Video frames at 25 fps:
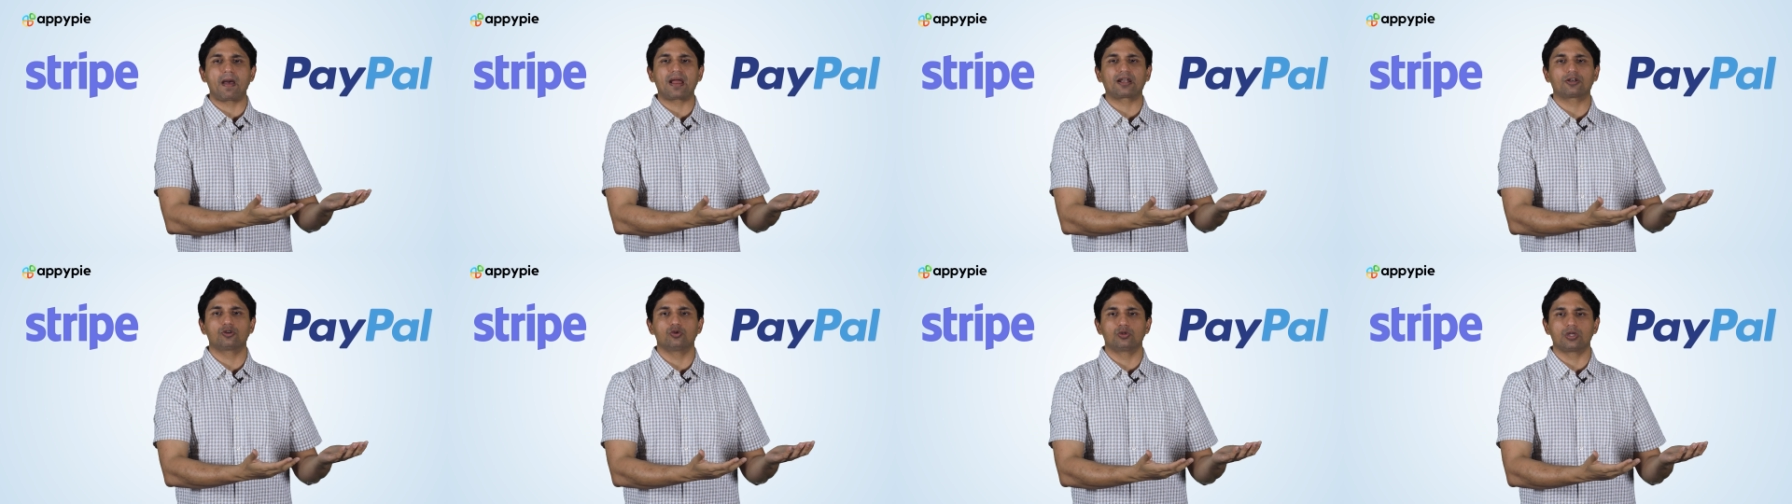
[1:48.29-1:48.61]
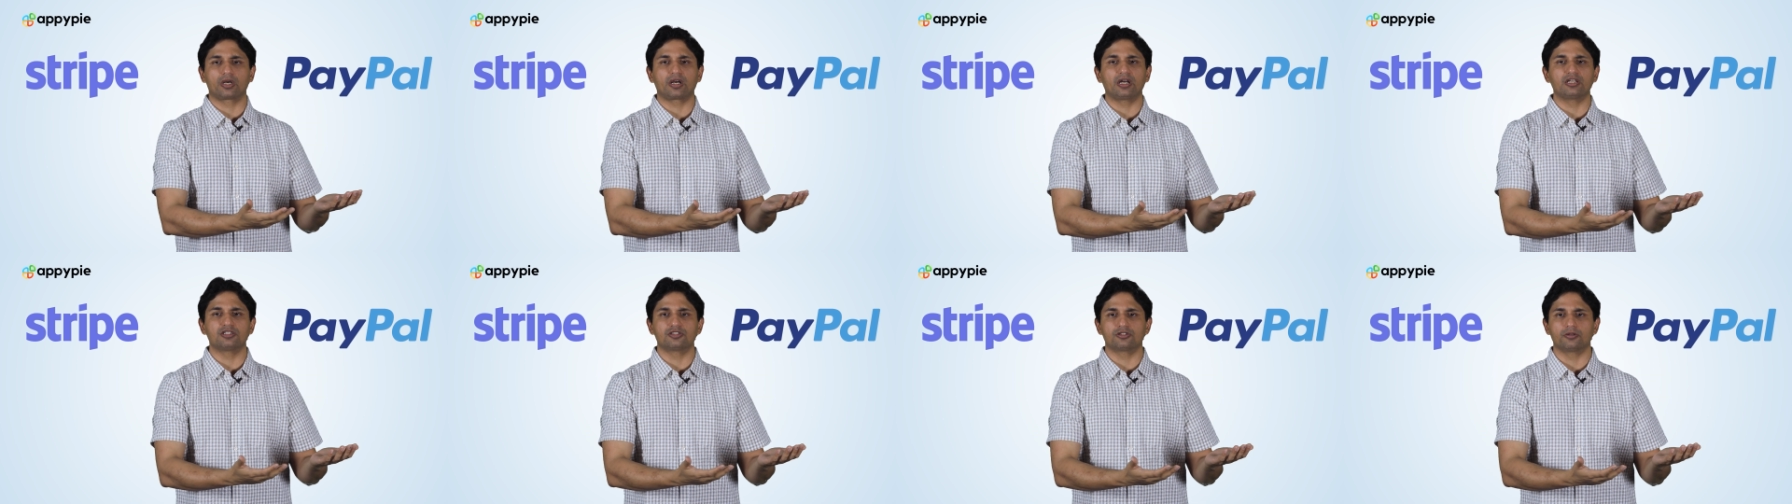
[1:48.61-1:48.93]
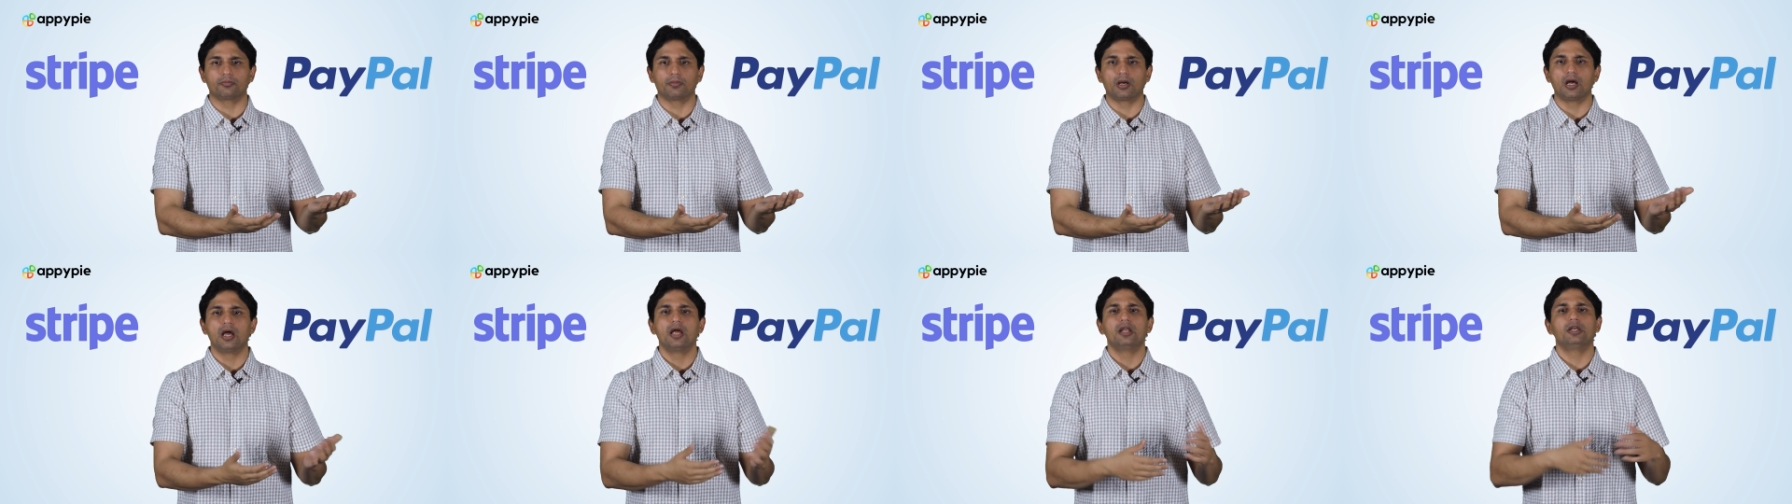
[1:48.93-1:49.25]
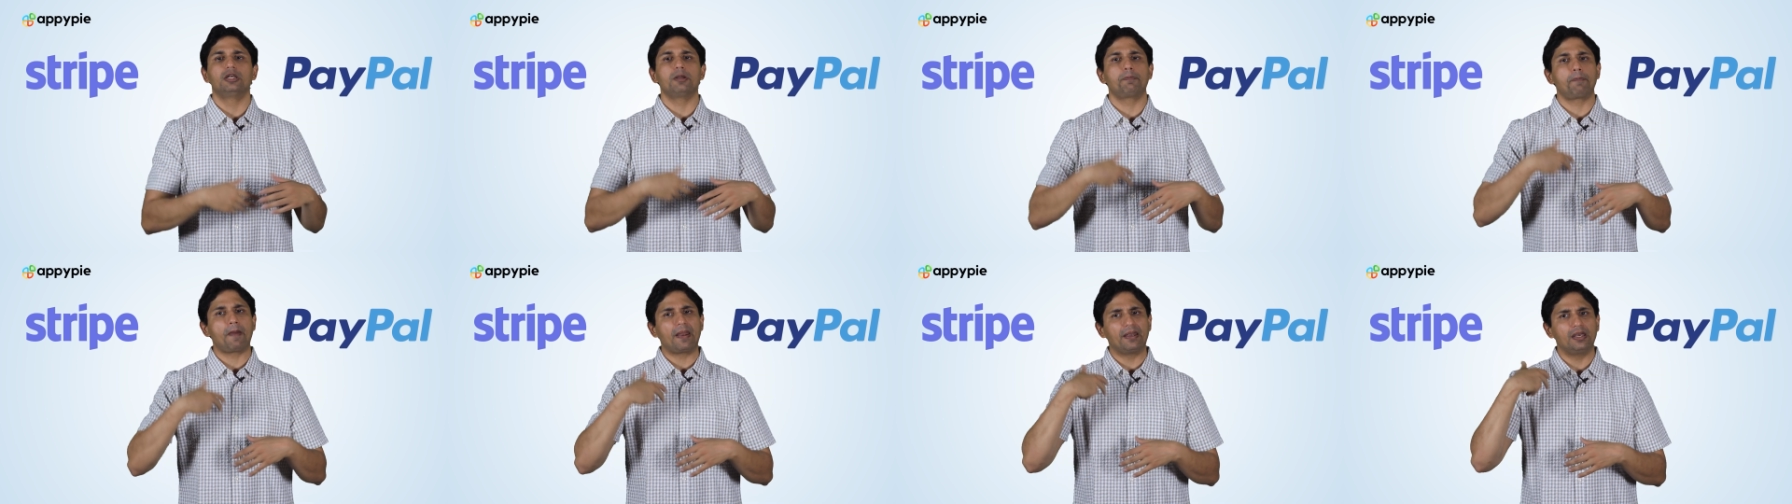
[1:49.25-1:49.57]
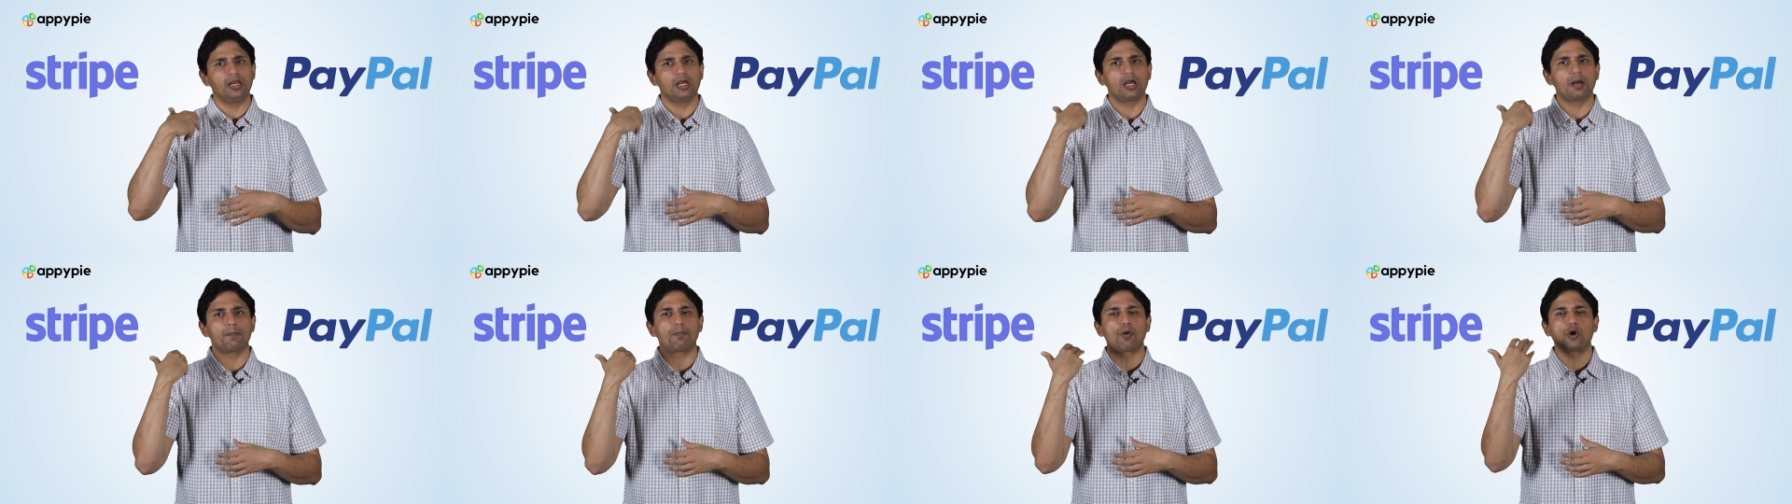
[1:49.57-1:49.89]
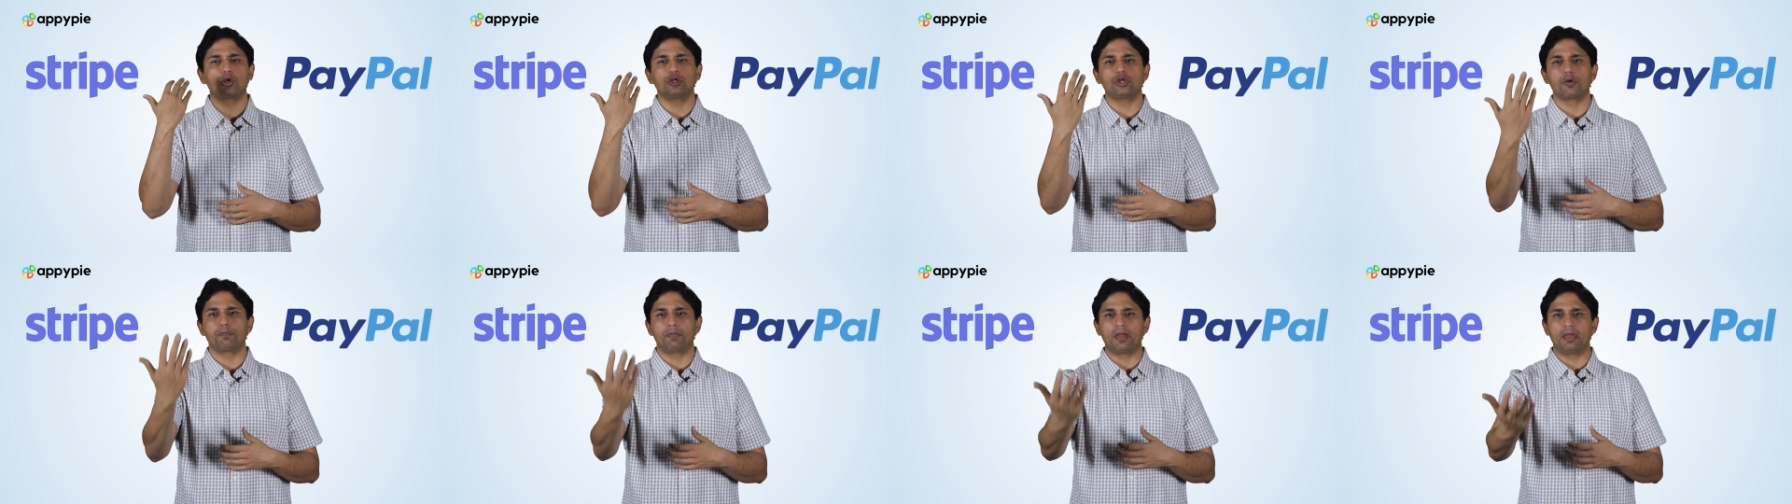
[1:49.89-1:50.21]
back to the customer, depending
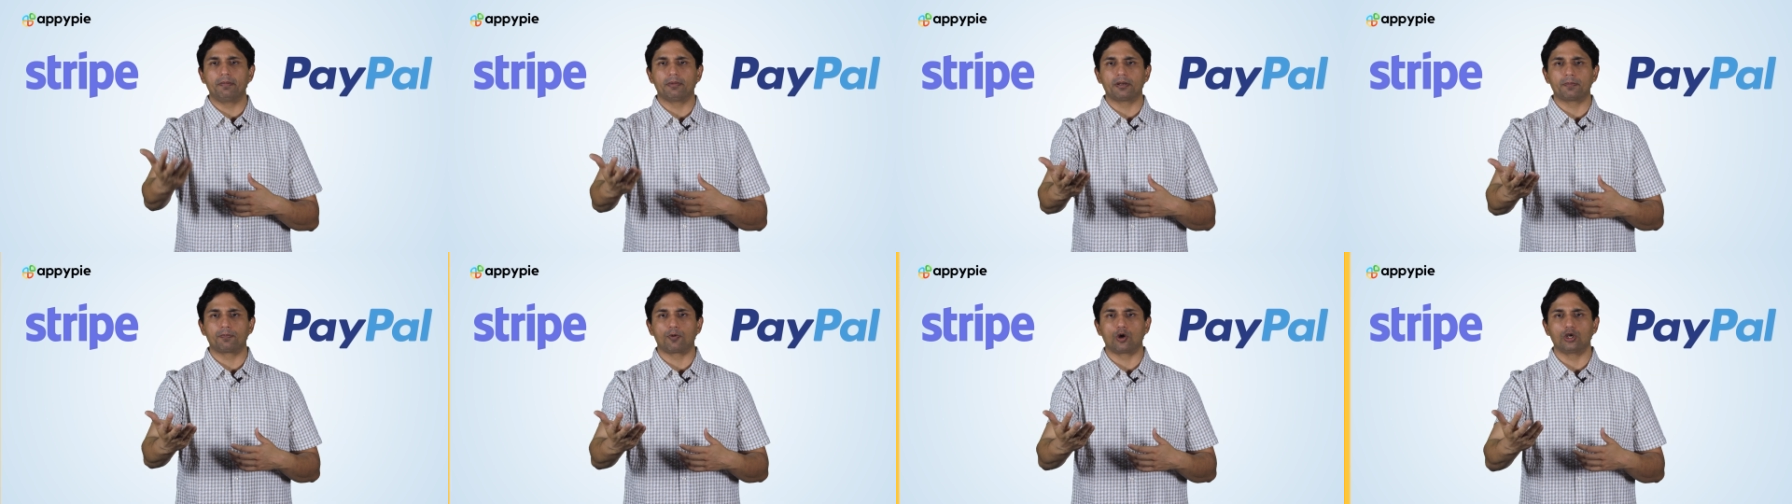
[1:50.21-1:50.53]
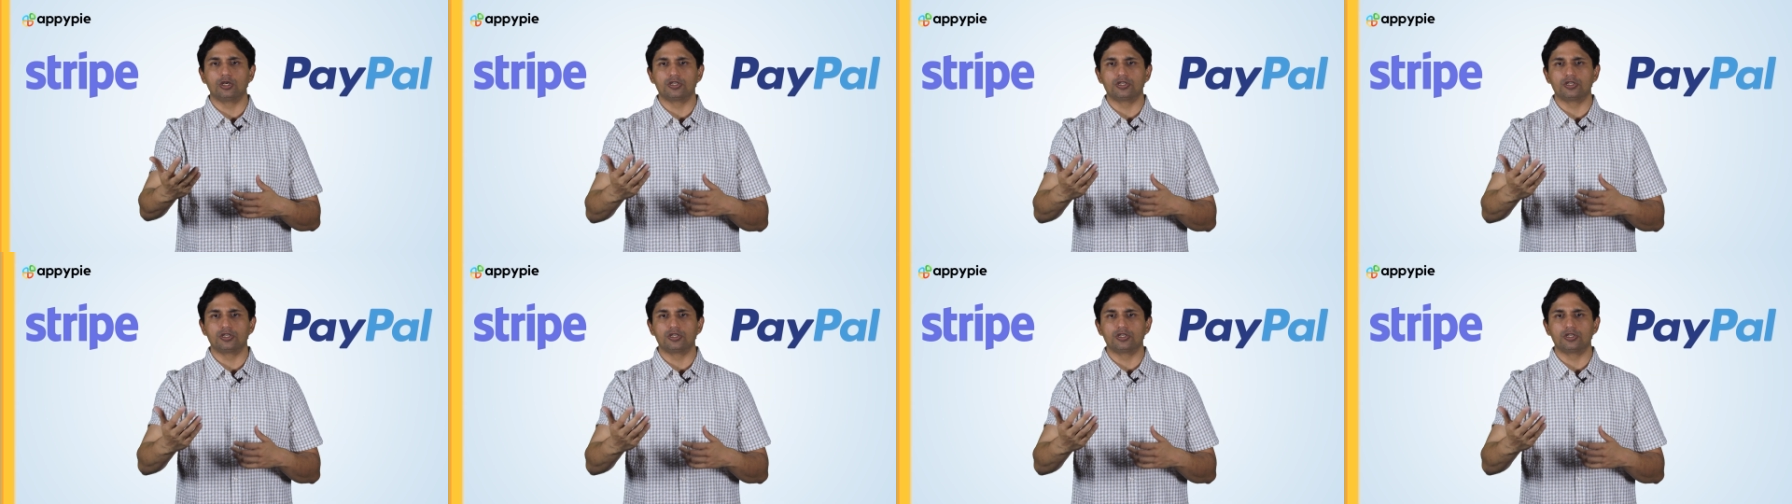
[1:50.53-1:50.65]
upon your payment